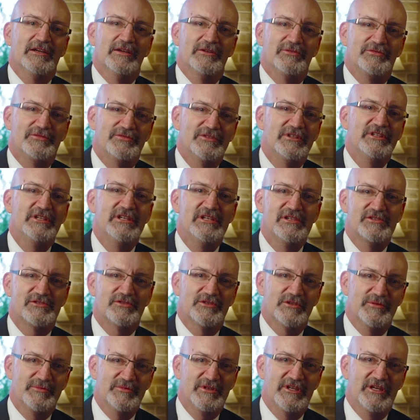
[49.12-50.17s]
flees
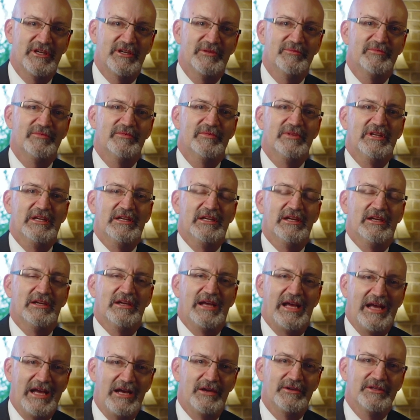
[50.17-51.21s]
from them
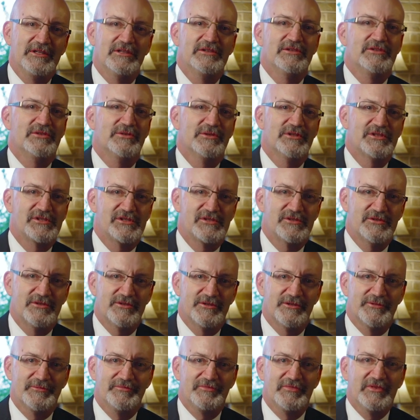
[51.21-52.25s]
out into a
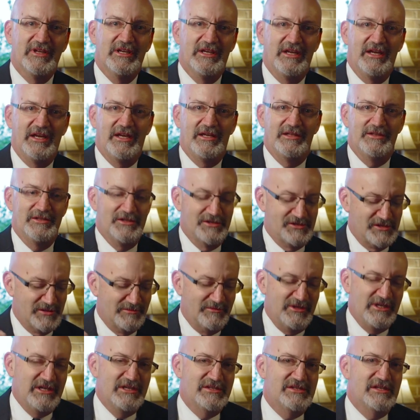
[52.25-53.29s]
storm. And this
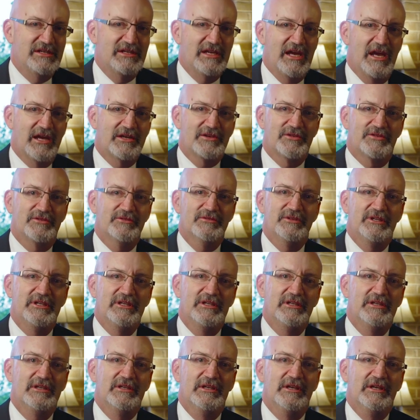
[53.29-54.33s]
amazing Act
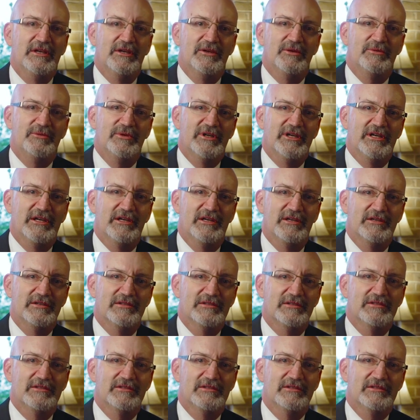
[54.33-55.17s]
Three, where